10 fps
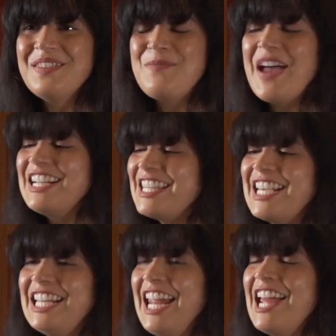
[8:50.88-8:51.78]
Buy
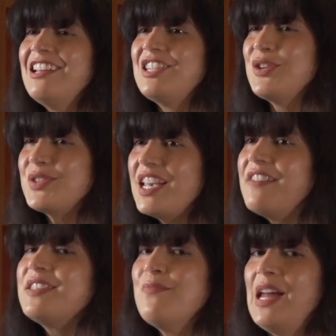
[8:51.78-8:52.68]
secondhand. You'll save
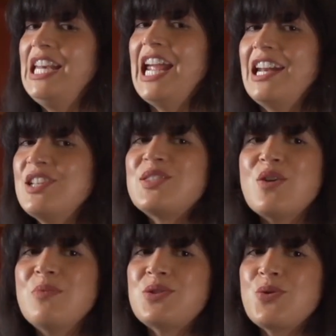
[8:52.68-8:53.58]
some money and it's so much